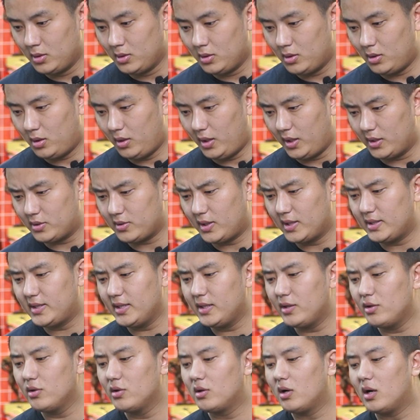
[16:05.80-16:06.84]
Alright, so I
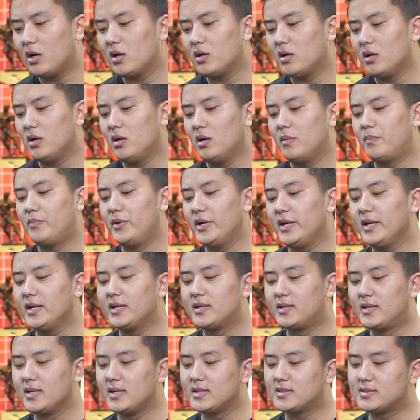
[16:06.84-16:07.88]
think you got a pretty
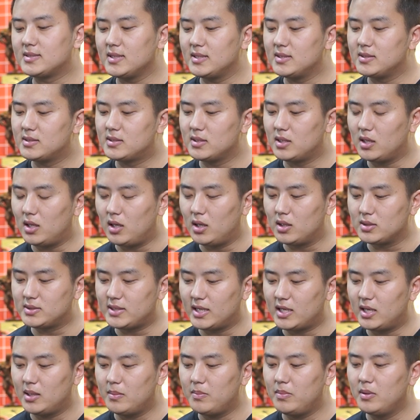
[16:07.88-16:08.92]
decent
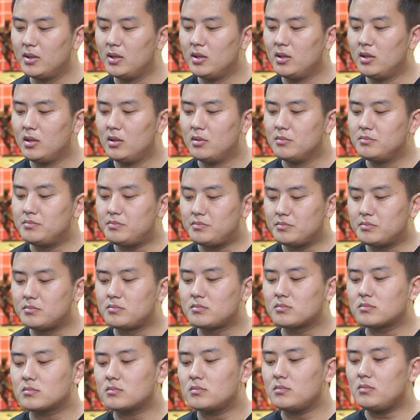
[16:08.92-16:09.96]
setup.
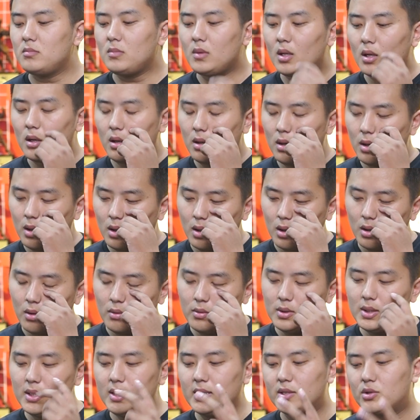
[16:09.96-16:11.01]

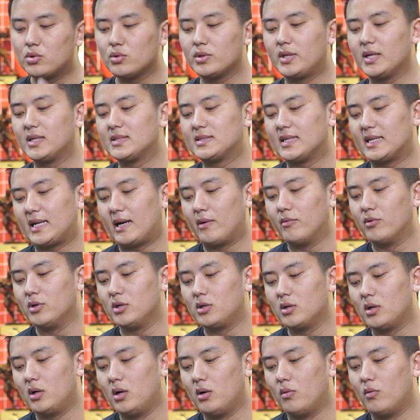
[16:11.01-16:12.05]
Only two things that I
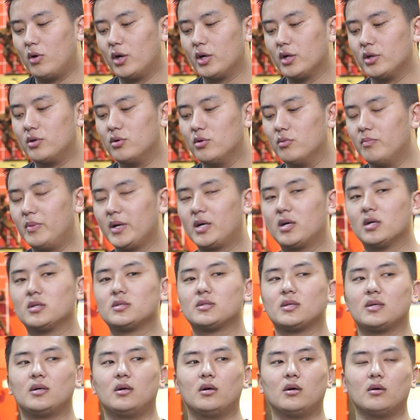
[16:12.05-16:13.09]
would want to do, because
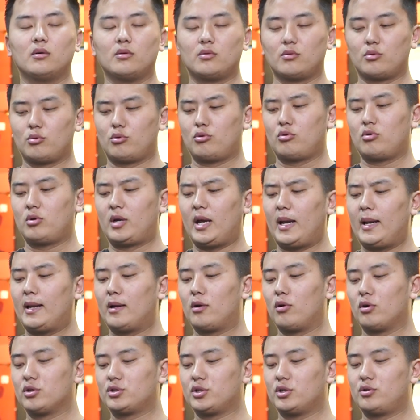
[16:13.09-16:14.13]
getting
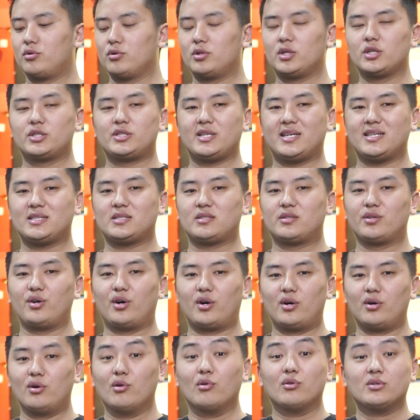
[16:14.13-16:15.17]
closer to the chest,
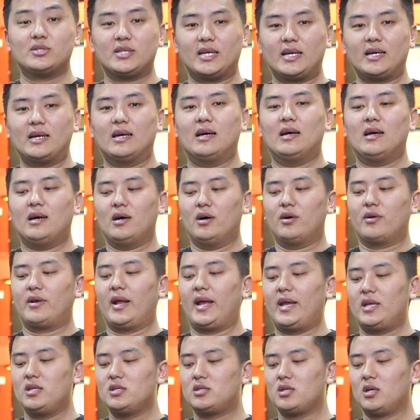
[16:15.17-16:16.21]
you're losing
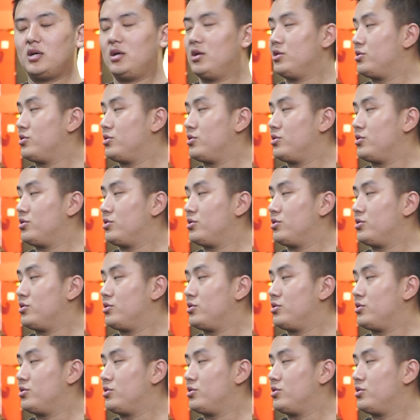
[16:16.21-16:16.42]
range.